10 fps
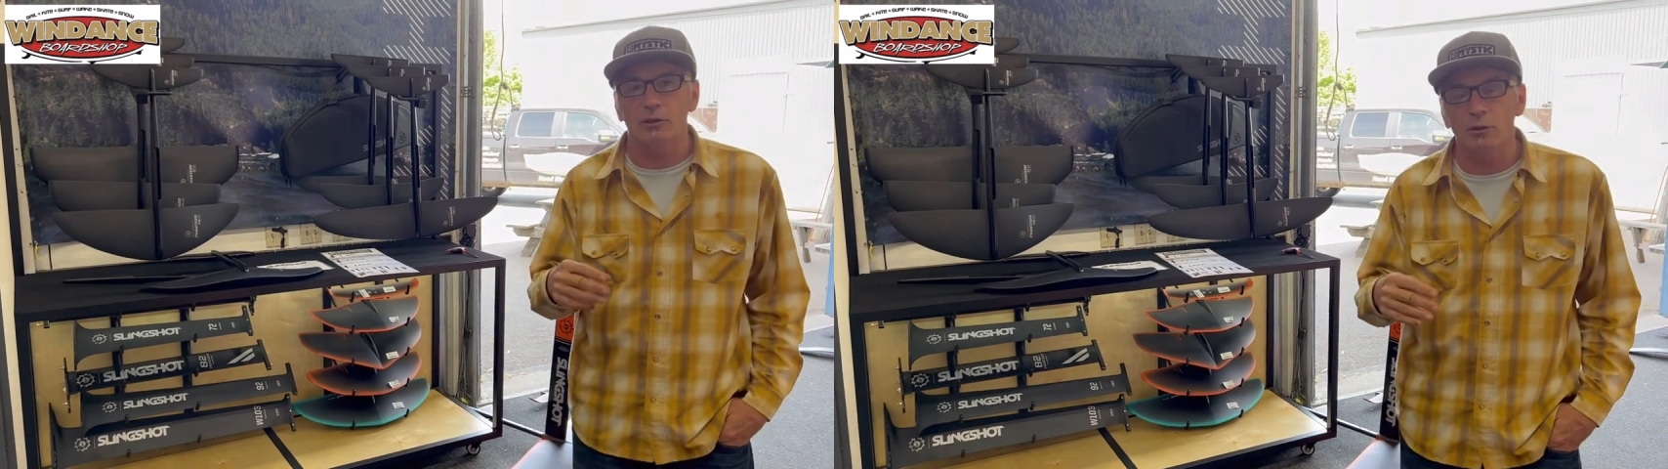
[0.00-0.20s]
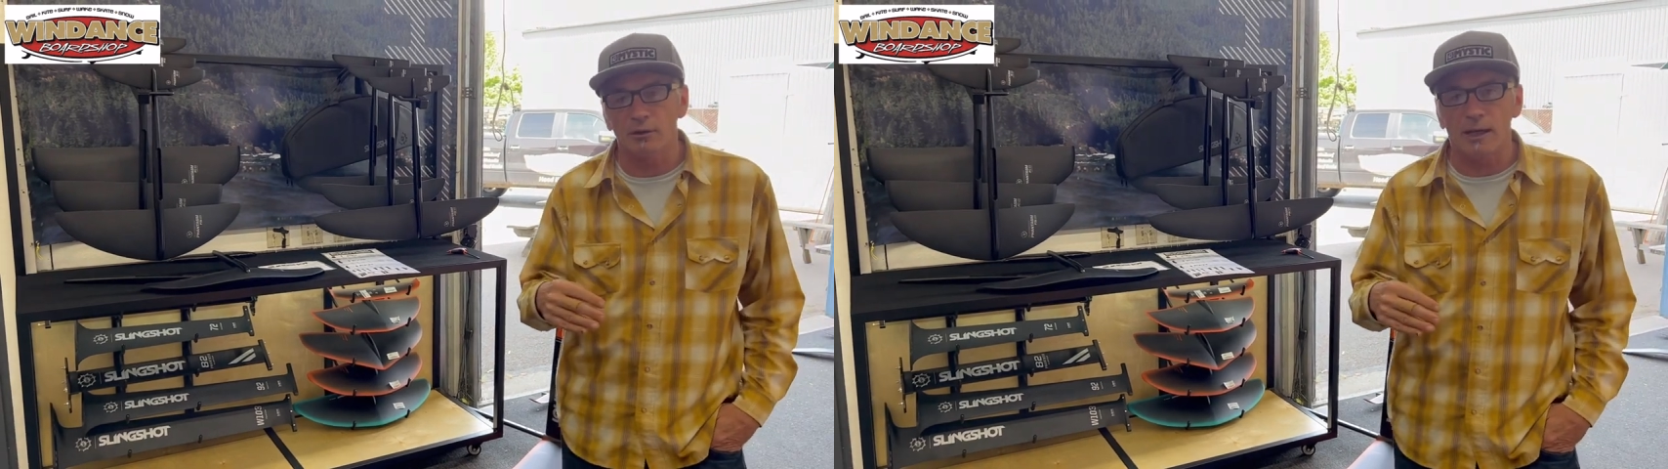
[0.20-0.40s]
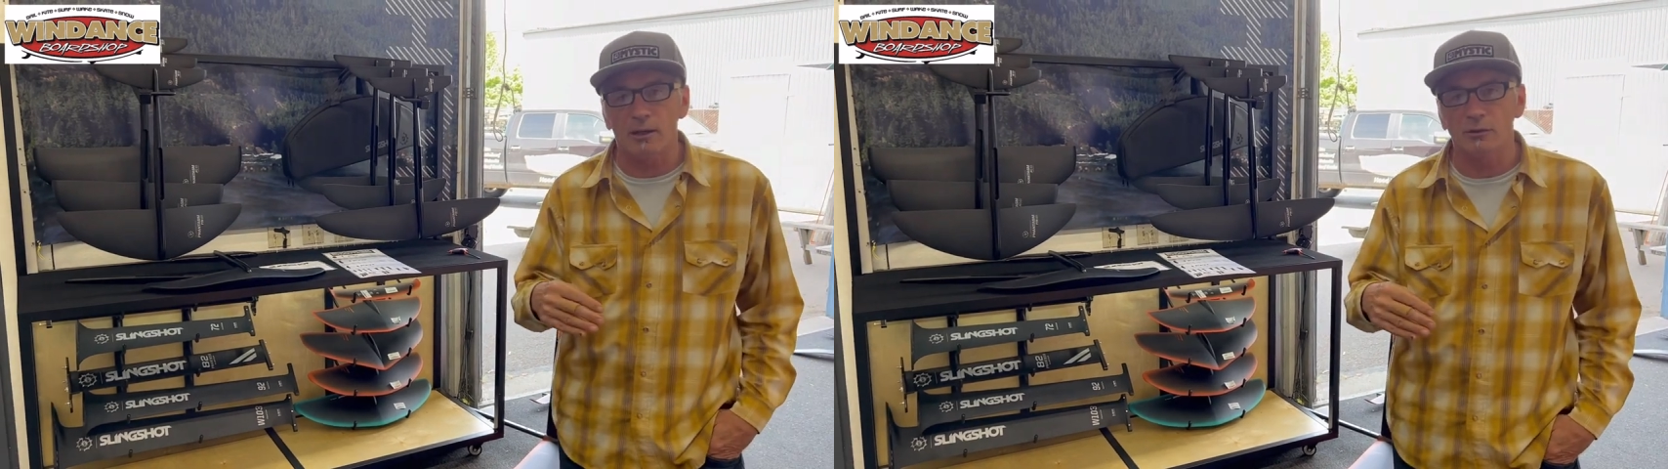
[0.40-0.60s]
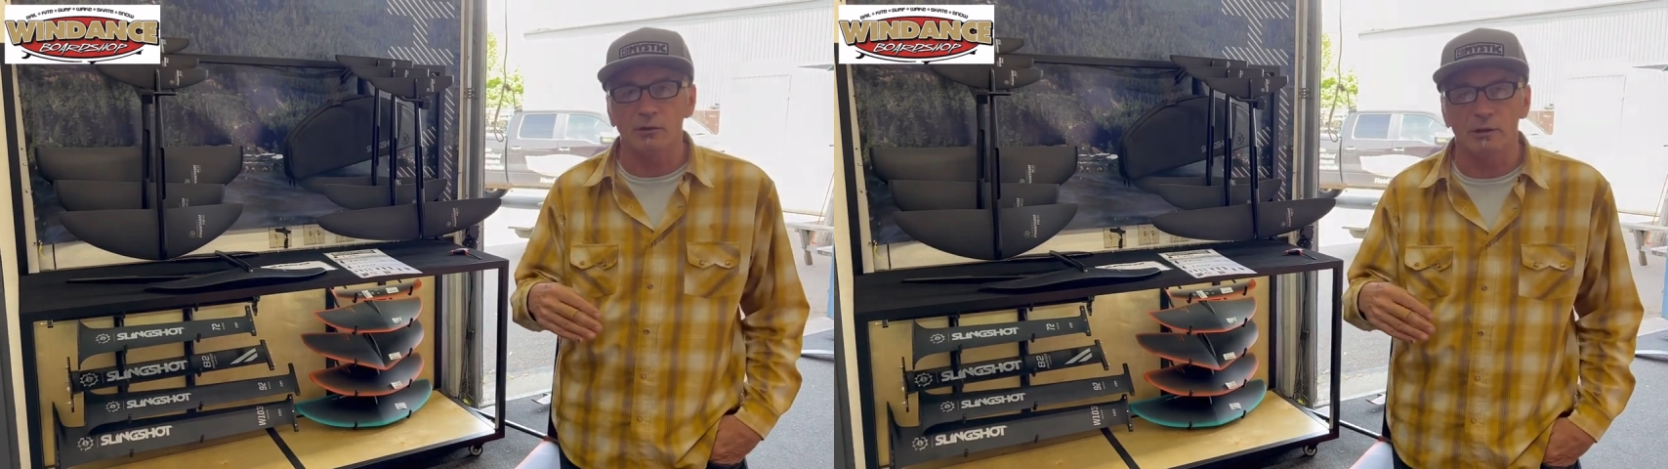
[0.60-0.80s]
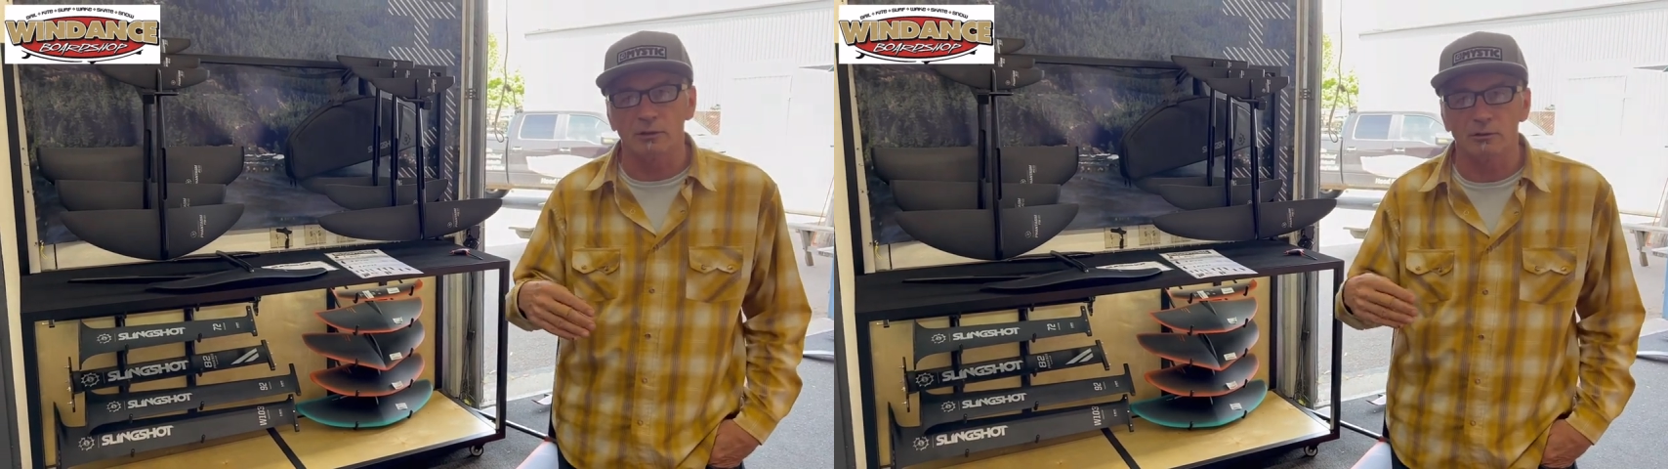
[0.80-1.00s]

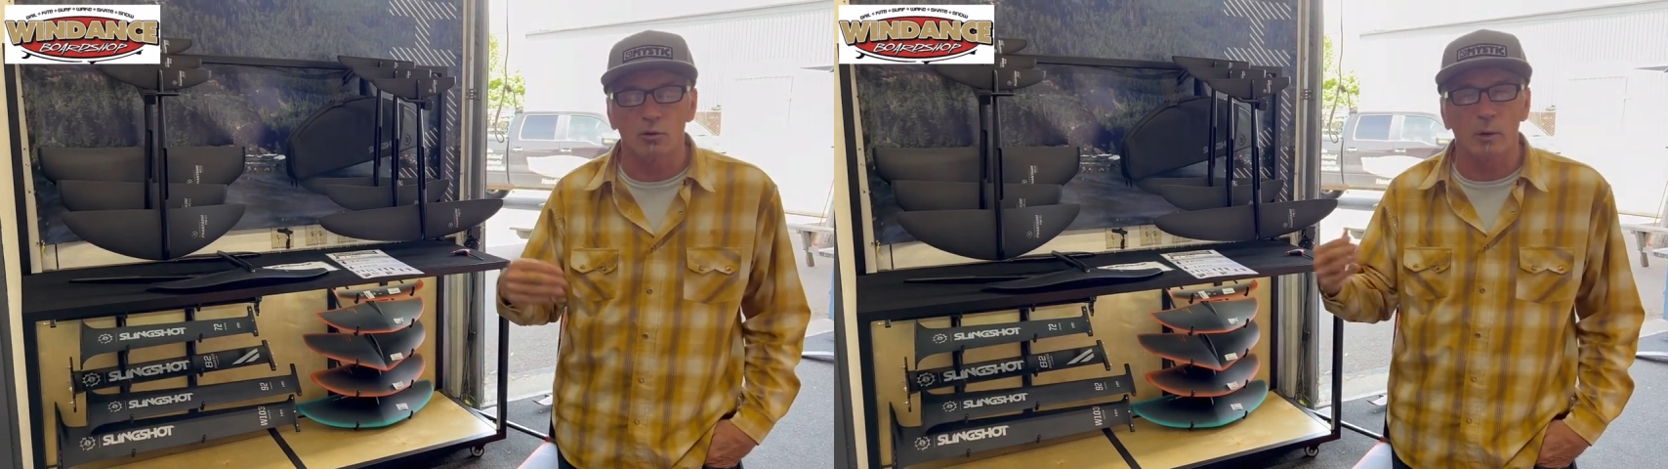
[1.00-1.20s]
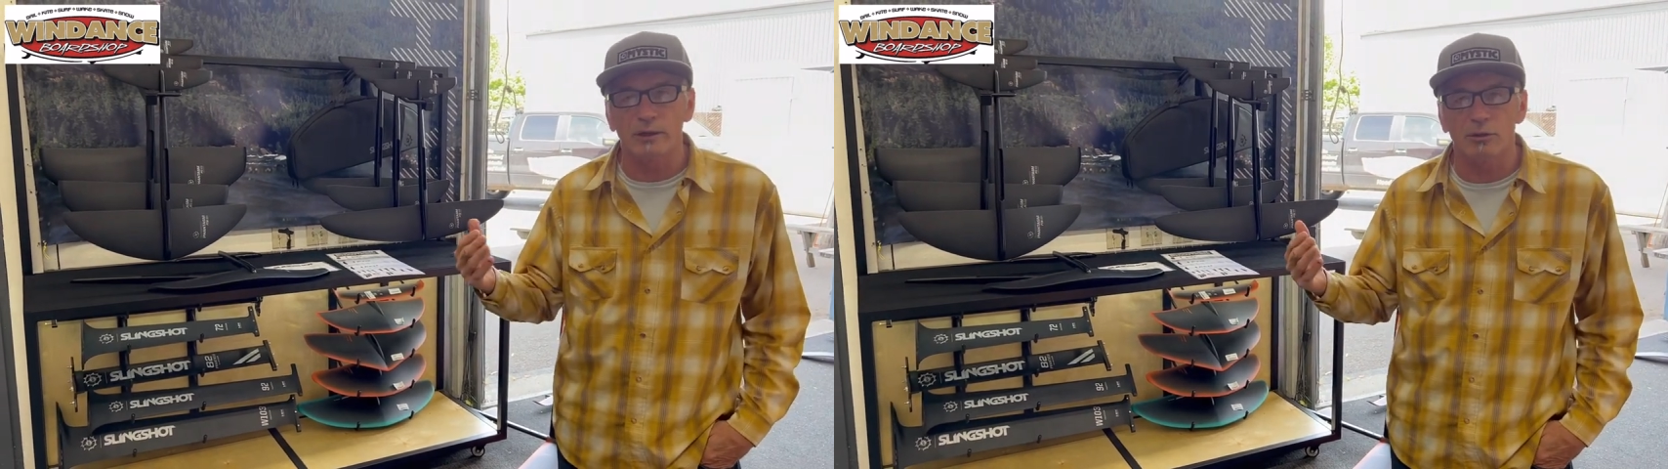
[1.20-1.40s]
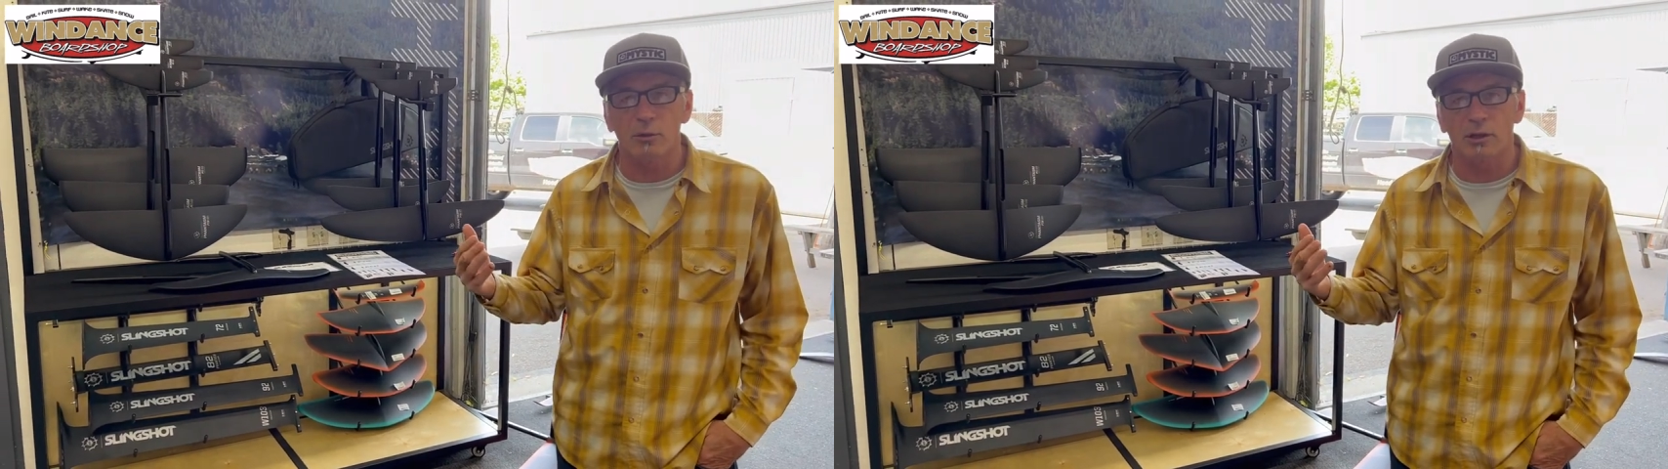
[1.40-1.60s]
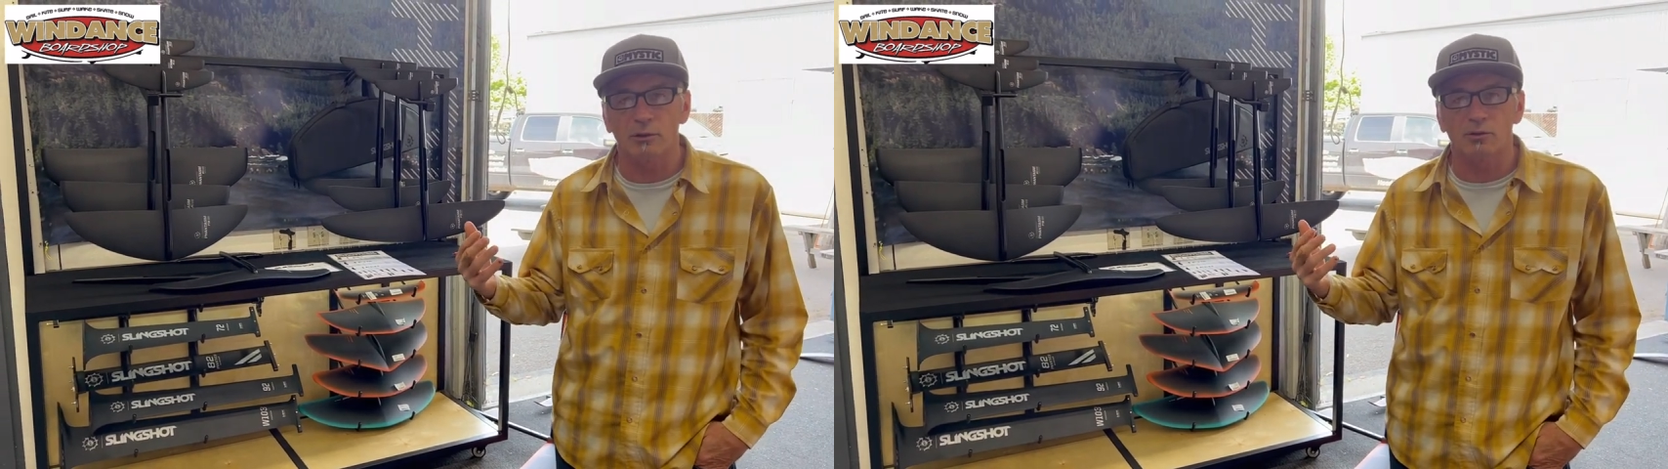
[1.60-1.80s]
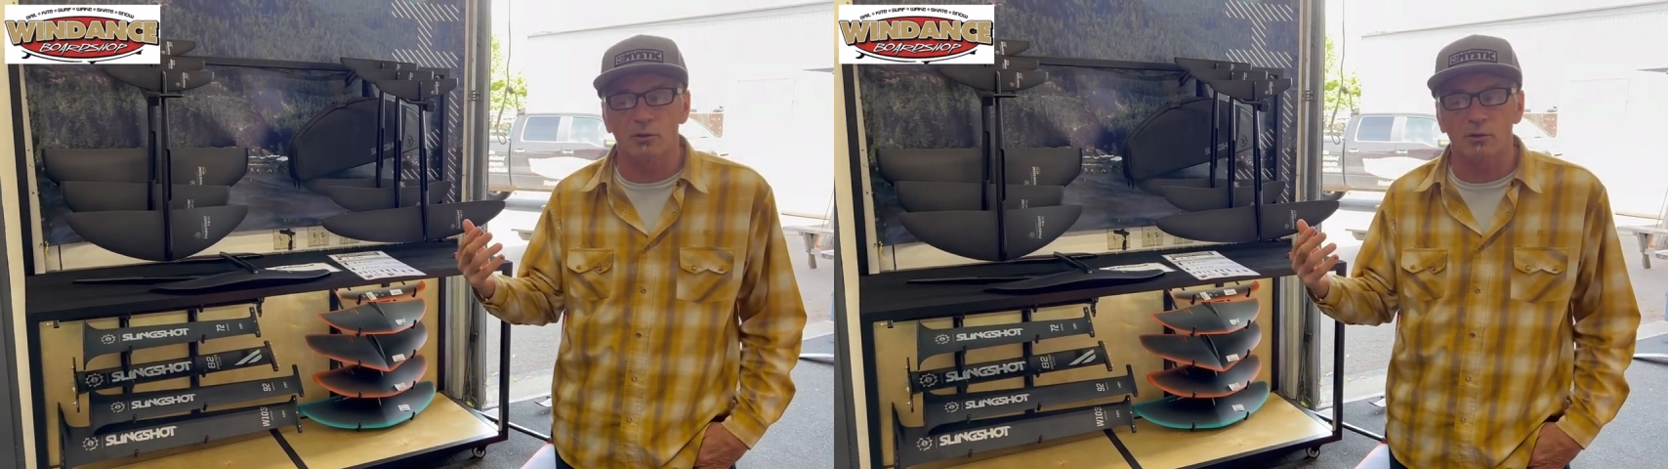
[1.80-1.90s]
2,000 and 2,200